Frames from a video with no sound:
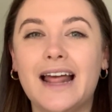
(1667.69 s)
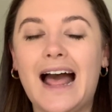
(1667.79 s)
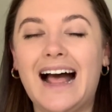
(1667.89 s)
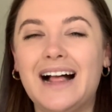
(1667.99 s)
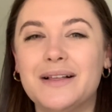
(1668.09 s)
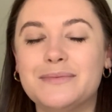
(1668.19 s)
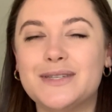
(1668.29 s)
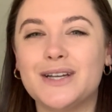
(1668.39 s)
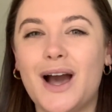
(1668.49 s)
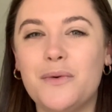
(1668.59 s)
Um,
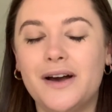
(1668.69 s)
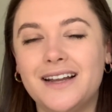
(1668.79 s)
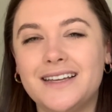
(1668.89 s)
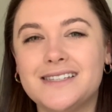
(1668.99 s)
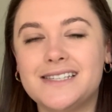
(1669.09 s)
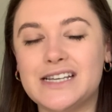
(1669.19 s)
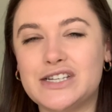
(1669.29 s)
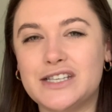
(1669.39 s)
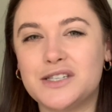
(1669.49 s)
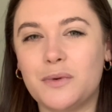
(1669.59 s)
so I want to
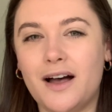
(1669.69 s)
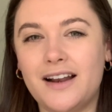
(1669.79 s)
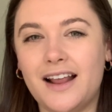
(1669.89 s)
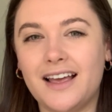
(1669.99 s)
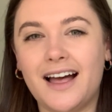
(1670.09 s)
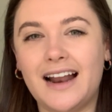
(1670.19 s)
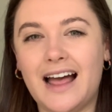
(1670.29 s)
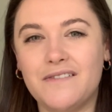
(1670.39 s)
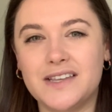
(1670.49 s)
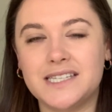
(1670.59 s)
stitch this one and kind of
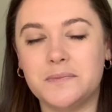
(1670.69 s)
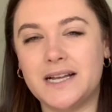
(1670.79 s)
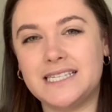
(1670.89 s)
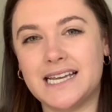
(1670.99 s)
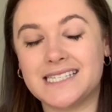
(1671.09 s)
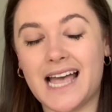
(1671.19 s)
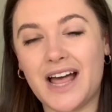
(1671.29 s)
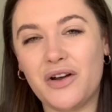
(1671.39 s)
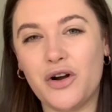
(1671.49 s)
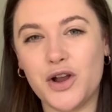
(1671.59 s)
have this at my desk
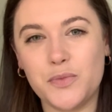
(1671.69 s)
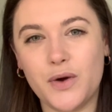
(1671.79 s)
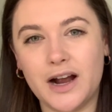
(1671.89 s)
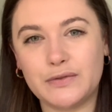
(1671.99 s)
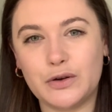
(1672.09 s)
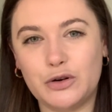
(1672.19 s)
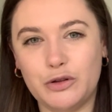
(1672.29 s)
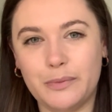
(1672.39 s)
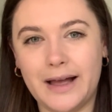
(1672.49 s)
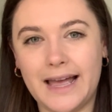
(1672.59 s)
at home where I've got all
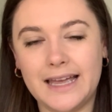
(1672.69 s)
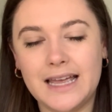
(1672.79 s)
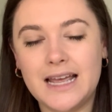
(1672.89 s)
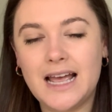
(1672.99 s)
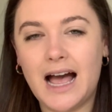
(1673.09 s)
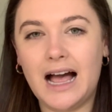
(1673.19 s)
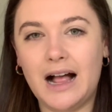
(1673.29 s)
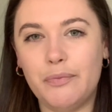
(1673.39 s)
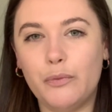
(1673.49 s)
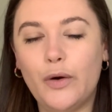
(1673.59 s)
my
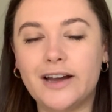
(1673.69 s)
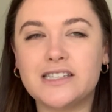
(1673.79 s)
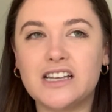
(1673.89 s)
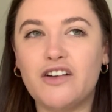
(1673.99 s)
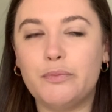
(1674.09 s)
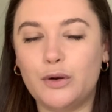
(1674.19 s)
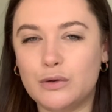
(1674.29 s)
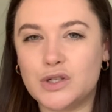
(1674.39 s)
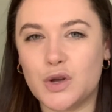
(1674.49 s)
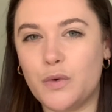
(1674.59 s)
um, work stuff, but
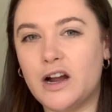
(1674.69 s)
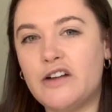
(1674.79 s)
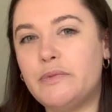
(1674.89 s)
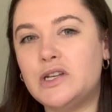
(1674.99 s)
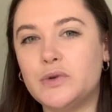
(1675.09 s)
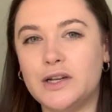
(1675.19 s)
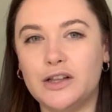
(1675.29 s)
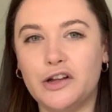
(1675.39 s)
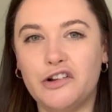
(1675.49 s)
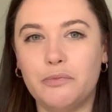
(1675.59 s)
also where I've been doing a
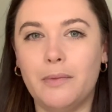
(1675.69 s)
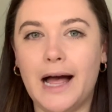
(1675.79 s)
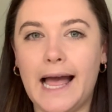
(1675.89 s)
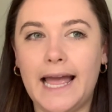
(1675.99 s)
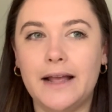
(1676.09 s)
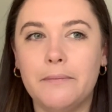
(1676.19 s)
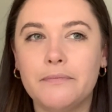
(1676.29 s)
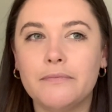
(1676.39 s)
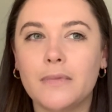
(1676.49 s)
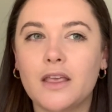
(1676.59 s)
lot of my
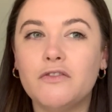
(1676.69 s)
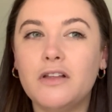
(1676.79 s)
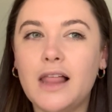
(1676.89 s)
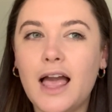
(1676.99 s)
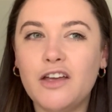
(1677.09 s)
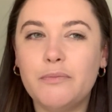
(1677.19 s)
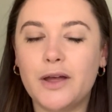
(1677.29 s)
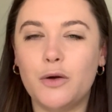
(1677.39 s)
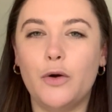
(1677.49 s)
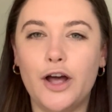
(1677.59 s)
for lack of
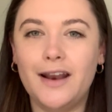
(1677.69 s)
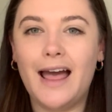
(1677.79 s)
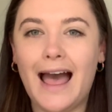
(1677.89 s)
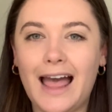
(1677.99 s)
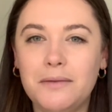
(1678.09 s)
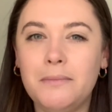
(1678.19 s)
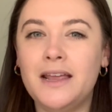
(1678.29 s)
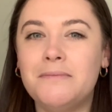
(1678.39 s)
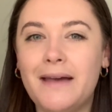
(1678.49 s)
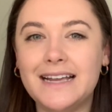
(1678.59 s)
better word,
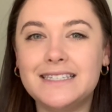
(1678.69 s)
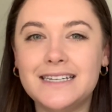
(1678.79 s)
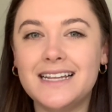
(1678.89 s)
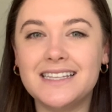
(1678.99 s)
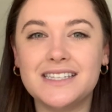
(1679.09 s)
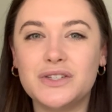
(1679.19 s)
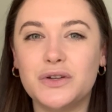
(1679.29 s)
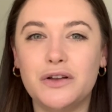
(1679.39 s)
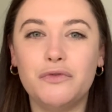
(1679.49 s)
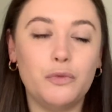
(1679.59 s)
admin maintenance,
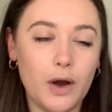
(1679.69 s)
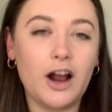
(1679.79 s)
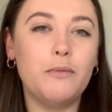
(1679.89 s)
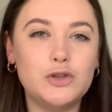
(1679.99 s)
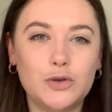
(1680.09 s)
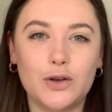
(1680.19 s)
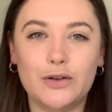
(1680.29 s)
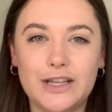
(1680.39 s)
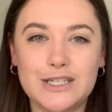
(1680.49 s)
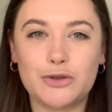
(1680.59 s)
sort of where I'm doing
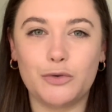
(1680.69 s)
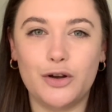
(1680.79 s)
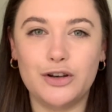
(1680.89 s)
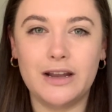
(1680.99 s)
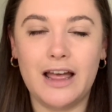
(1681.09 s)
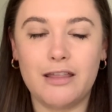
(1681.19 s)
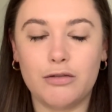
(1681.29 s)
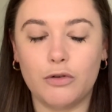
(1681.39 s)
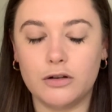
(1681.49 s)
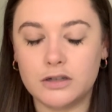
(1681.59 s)
all this thread, uh,
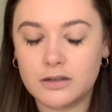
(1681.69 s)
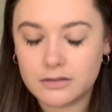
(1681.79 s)
thread,